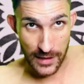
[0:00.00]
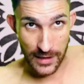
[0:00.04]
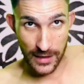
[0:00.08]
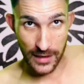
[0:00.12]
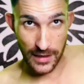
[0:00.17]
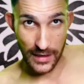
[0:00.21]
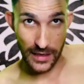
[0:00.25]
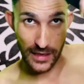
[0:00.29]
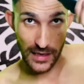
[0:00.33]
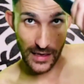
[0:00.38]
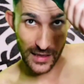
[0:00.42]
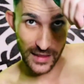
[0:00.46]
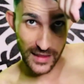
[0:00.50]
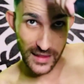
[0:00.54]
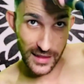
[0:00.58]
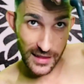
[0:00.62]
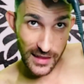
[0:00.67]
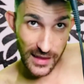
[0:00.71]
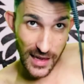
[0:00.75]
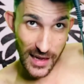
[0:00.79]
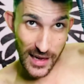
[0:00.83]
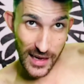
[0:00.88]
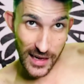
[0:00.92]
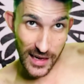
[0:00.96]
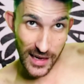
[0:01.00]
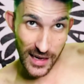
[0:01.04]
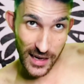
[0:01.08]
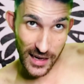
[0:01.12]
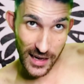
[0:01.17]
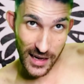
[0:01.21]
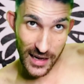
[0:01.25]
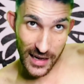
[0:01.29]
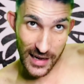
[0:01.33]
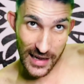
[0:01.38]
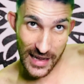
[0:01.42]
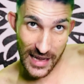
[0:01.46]
And I think
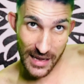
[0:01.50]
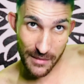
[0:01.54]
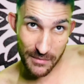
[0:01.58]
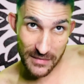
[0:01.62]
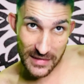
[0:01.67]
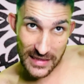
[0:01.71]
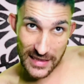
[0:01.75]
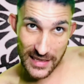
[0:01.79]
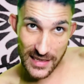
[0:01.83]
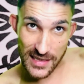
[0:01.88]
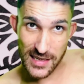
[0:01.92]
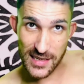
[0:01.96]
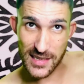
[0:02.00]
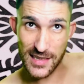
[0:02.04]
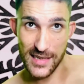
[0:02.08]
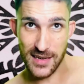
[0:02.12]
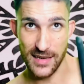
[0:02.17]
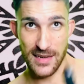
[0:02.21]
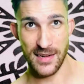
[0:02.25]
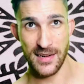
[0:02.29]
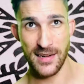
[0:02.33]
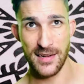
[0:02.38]
I am done.